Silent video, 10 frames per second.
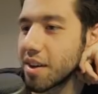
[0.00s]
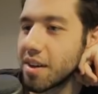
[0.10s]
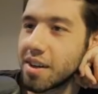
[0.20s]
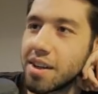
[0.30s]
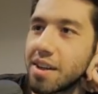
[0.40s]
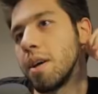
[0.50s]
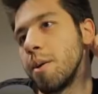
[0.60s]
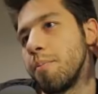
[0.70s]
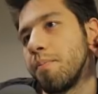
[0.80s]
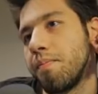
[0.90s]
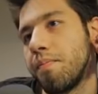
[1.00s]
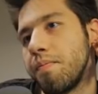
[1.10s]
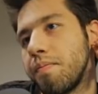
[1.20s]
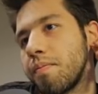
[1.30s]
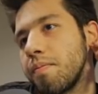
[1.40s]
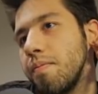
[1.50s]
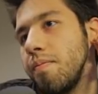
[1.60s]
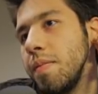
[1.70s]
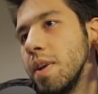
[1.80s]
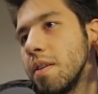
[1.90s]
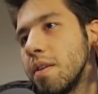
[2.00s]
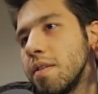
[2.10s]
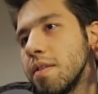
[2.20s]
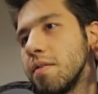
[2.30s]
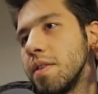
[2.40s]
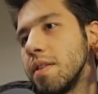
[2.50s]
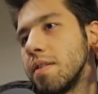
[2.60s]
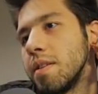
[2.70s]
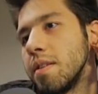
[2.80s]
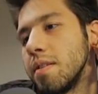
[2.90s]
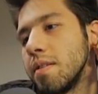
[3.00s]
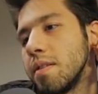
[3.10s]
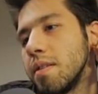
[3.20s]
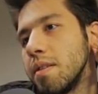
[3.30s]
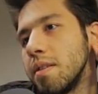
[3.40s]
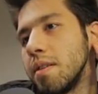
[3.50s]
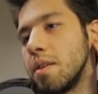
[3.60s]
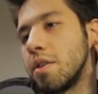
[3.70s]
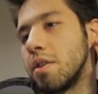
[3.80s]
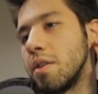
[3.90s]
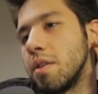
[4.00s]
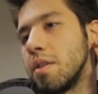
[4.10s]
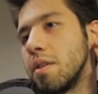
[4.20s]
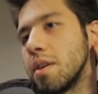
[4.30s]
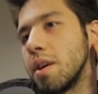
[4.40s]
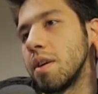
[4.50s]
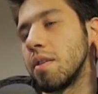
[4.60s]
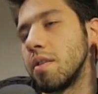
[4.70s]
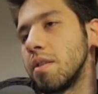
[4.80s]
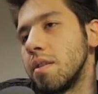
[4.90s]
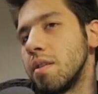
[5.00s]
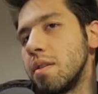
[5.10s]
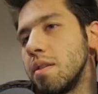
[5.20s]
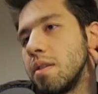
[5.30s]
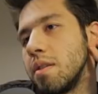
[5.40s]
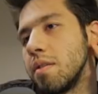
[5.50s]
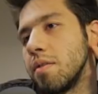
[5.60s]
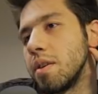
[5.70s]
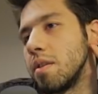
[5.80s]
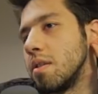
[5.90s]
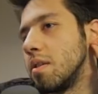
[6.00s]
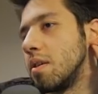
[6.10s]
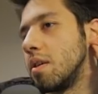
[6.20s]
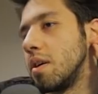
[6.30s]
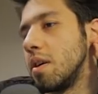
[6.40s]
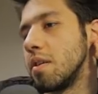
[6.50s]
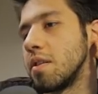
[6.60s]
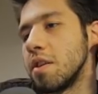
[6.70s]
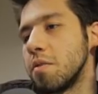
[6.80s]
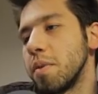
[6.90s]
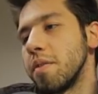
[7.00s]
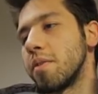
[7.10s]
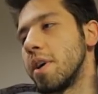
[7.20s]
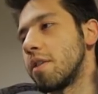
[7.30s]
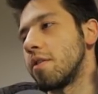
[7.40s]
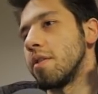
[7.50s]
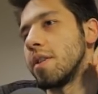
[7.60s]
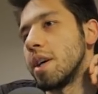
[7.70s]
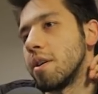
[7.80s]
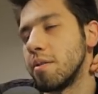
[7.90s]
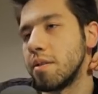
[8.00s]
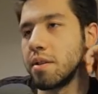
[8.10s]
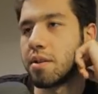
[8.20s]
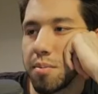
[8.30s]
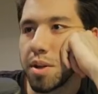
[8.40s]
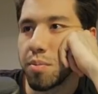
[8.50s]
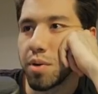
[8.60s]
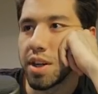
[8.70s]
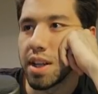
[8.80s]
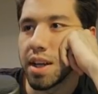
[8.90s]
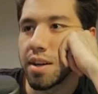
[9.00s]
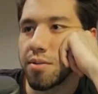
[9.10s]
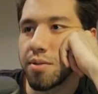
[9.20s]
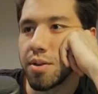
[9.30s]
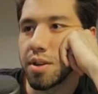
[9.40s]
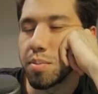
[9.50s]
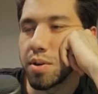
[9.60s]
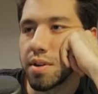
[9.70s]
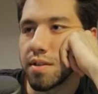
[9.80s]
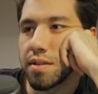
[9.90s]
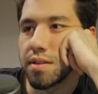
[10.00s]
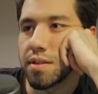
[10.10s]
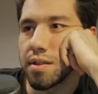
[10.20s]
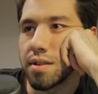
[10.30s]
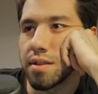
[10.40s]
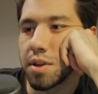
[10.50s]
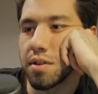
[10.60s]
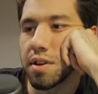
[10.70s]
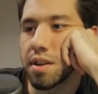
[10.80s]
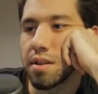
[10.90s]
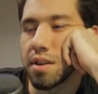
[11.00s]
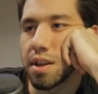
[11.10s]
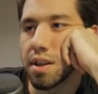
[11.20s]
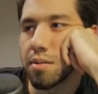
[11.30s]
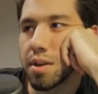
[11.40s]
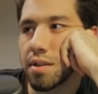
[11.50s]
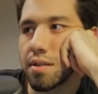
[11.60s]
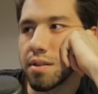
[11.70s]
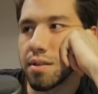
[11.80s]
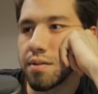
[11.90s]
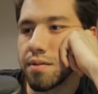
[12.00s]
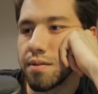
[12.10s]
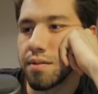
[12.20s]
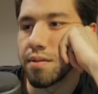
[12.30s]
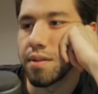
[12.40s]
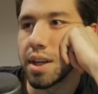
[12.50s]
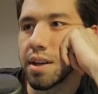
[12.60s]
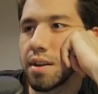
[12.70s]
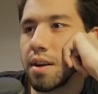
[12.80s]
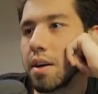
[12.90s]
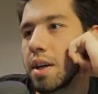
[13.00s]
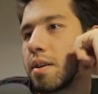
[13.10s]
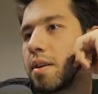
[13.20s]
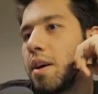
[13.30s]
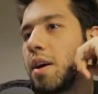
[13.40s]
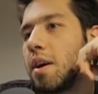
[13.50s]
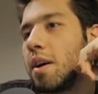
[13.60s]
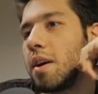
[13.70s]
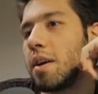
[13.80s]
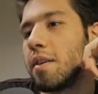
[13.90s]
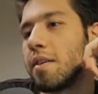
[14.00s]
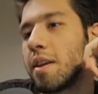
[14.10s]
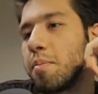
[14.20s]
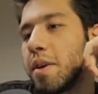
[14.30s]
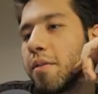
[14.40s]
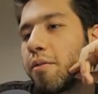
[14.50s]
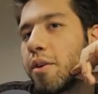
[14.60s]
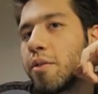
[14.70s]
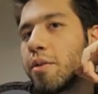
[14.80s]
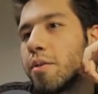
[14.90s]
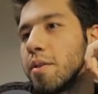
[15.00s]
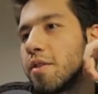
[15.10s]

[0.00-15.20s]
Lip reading: okay. Okay. There's his Vincent. Sure. Okay. That's fine. So I just play for Etriel now. Play Muri Lega for the points. But he's gonna kill it anyway, so... Wait. Okay. He's had to play front row,